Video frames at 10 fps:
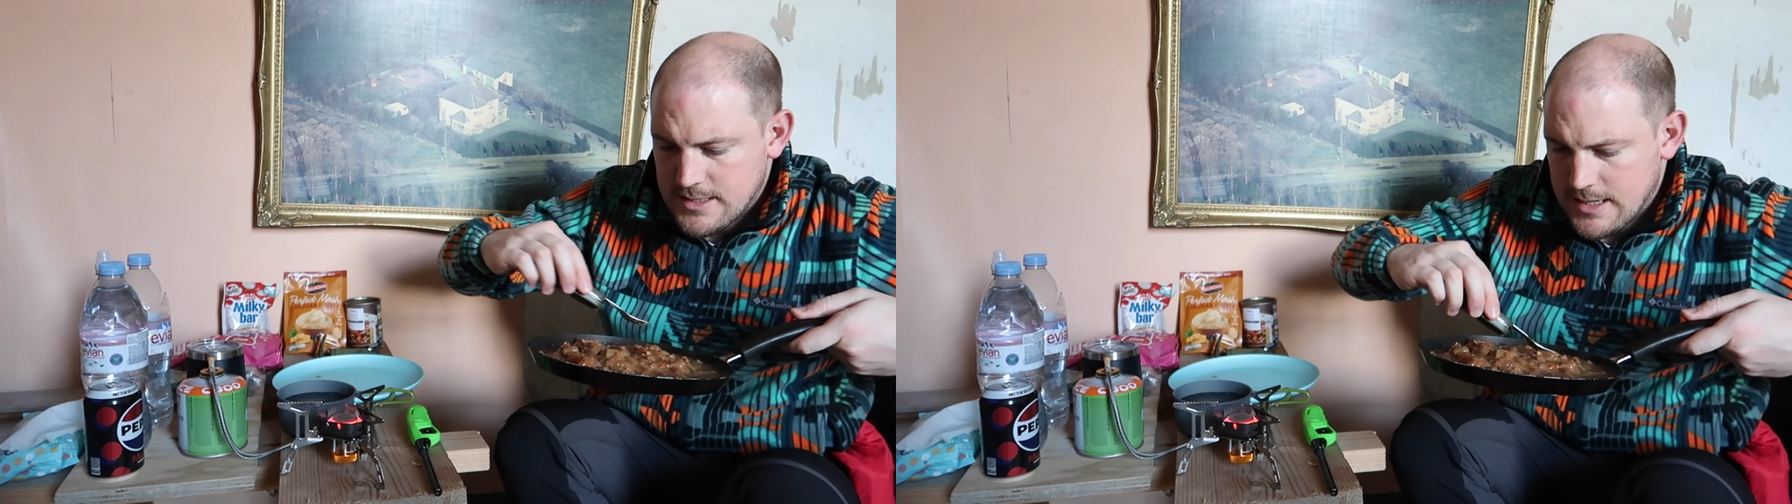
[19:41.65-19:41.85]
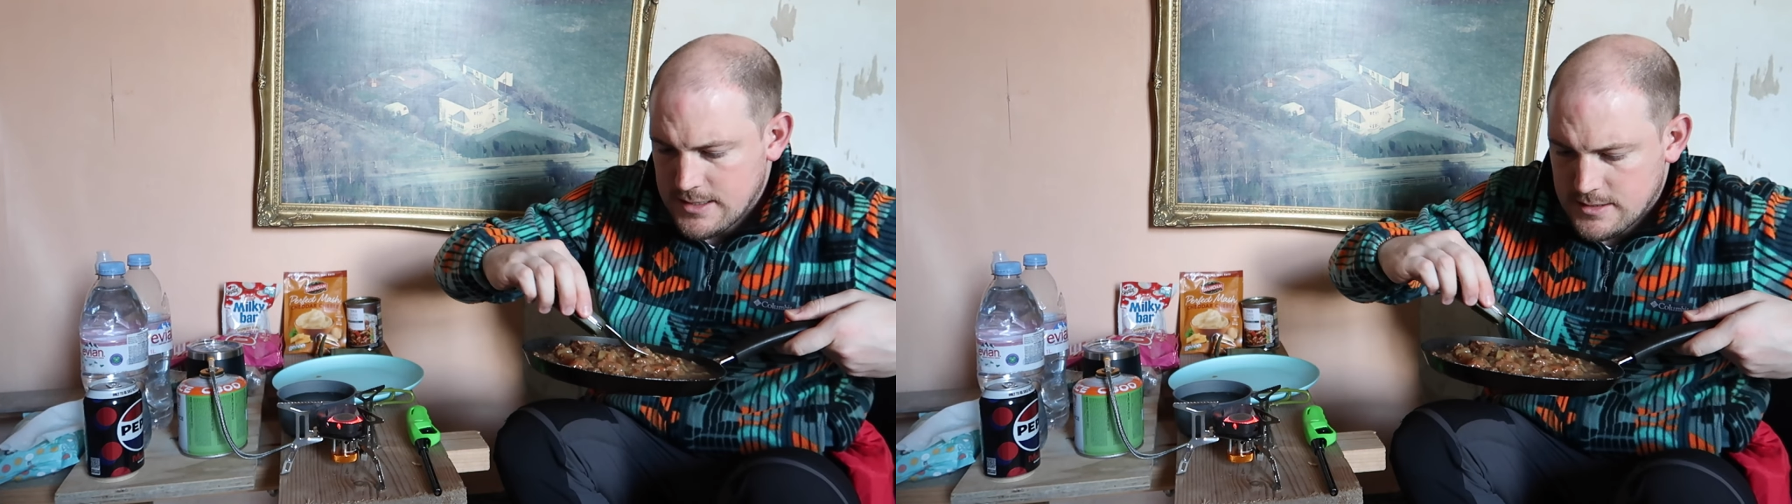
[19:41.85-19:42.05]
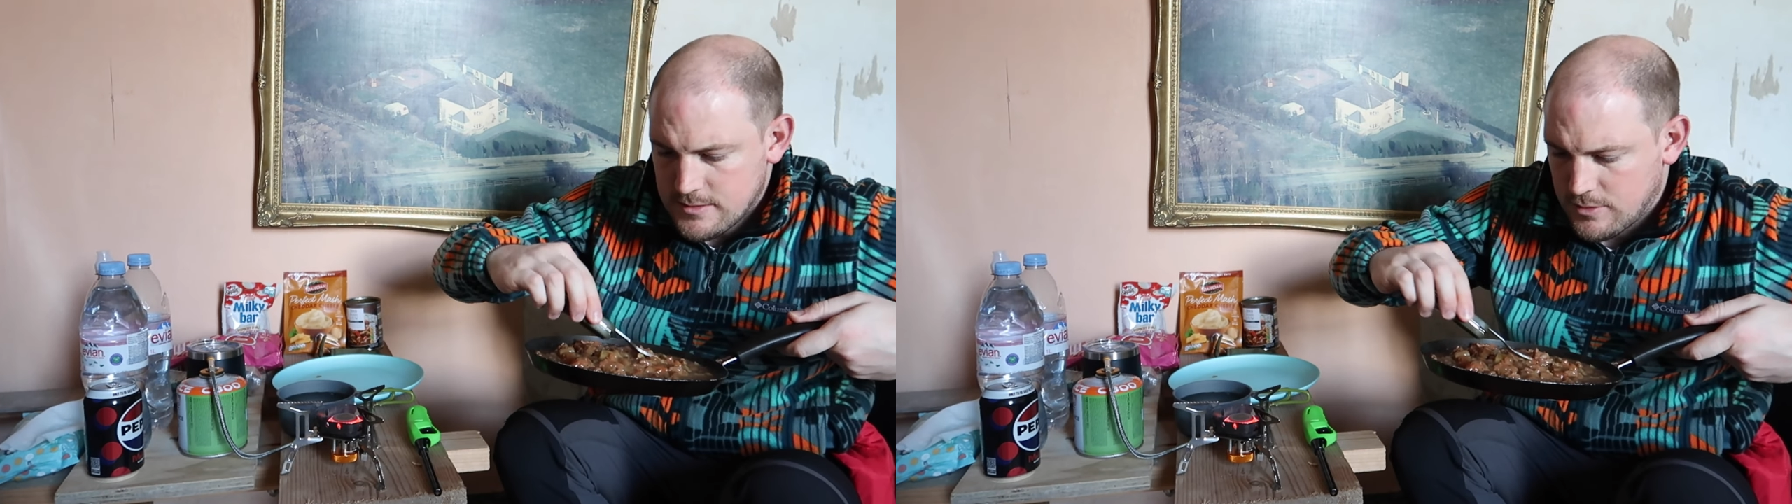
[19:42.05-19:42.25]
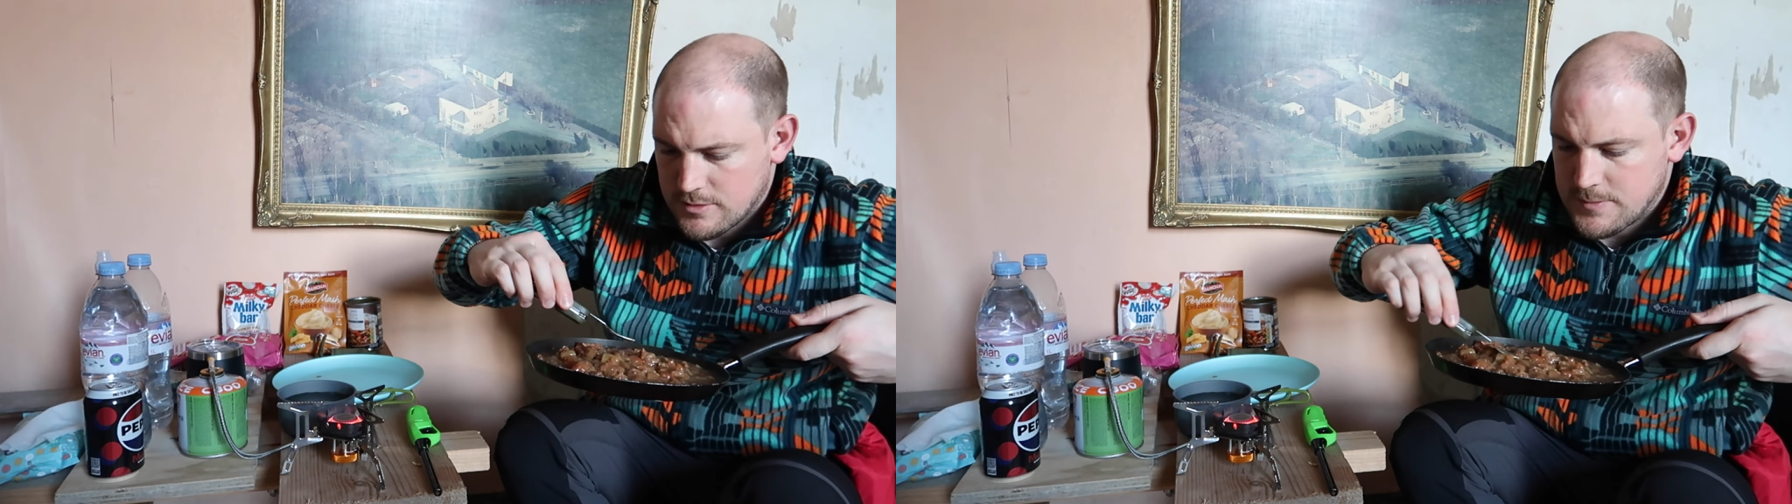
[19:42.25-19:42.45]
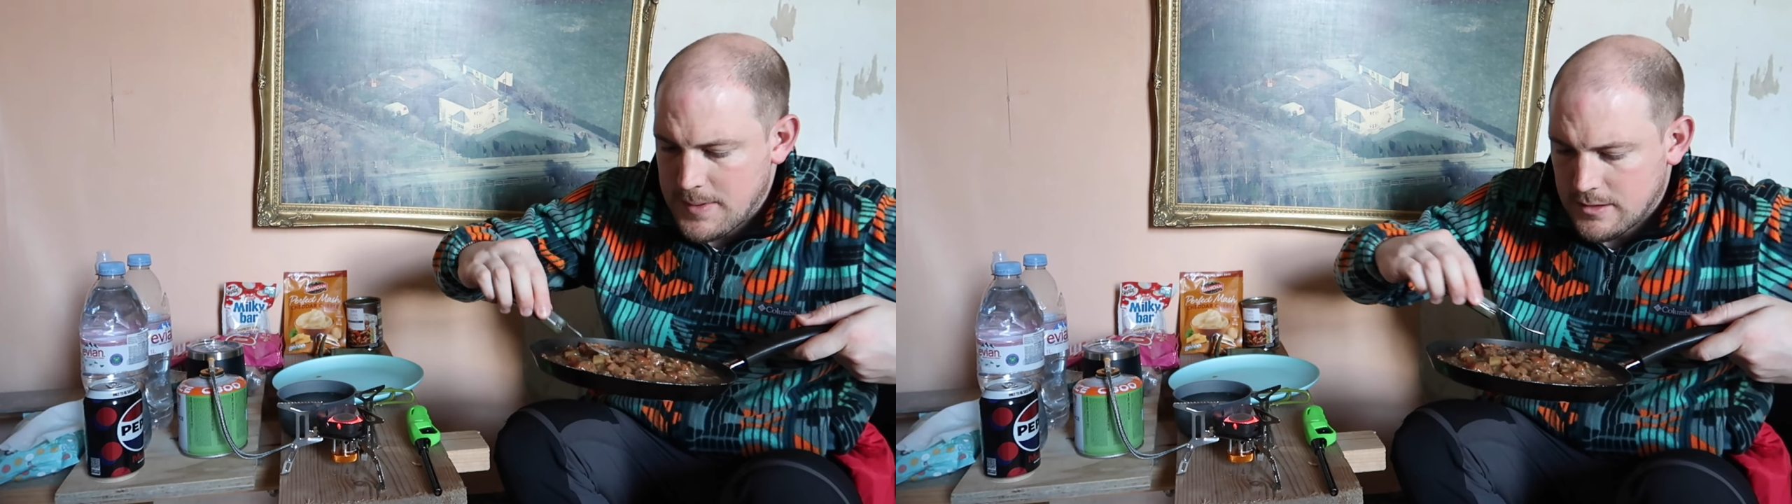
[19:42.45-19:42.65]
taste or
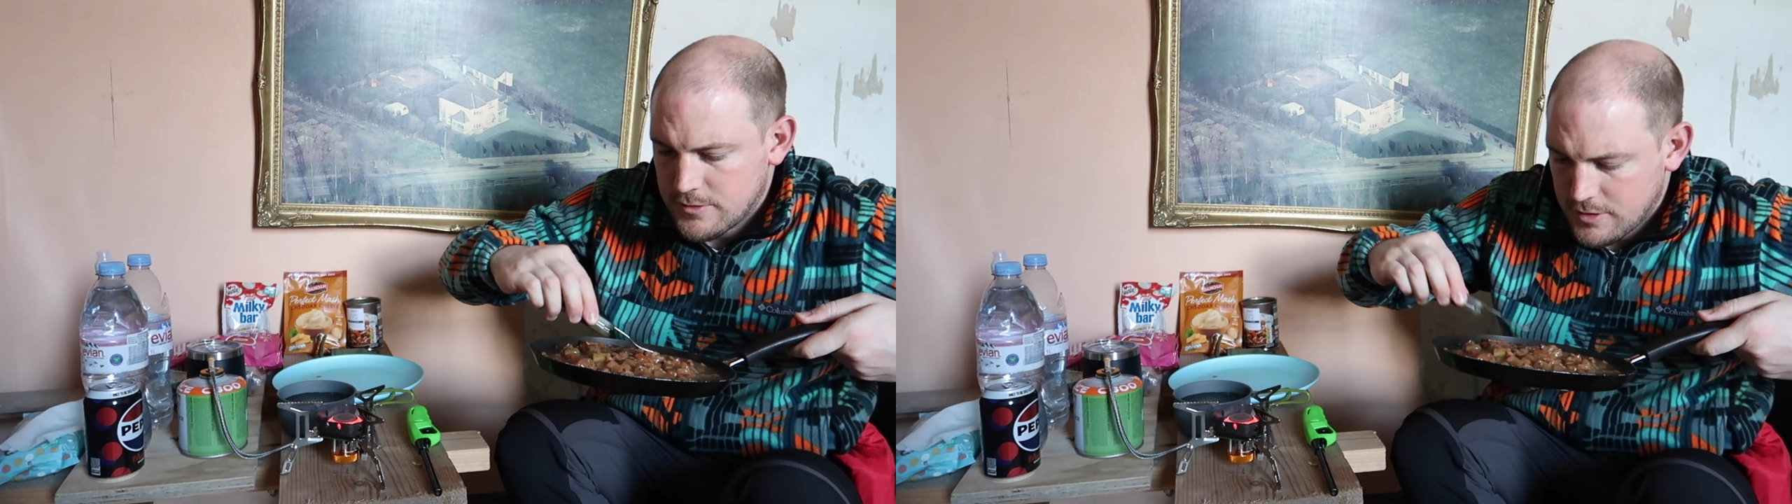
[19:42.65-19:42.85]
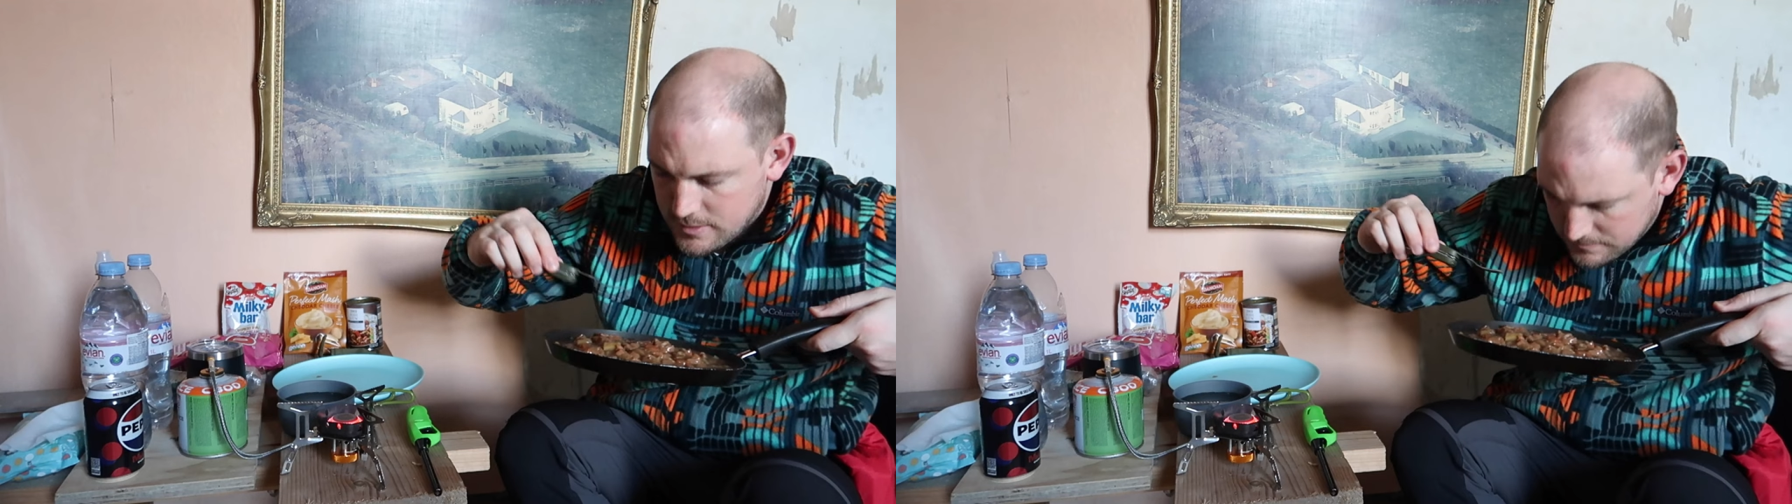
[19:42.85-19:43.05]
smell to